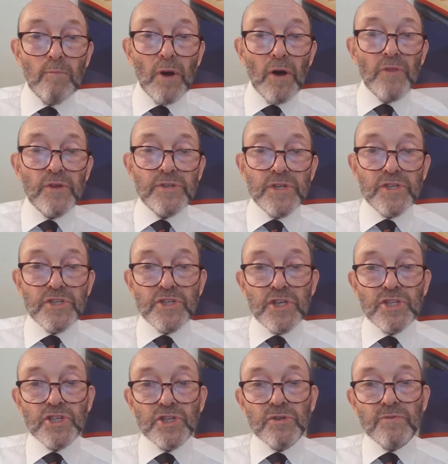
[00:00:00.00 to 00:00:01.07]
but the
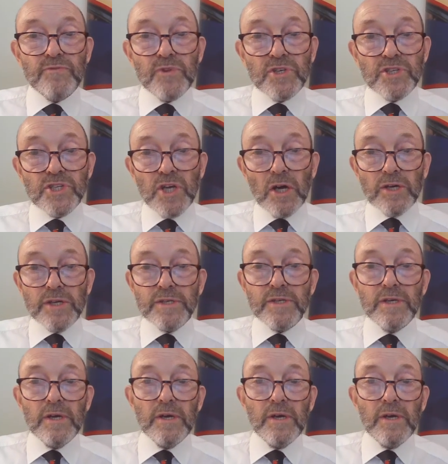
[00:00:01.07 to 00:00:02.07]
decision of the site,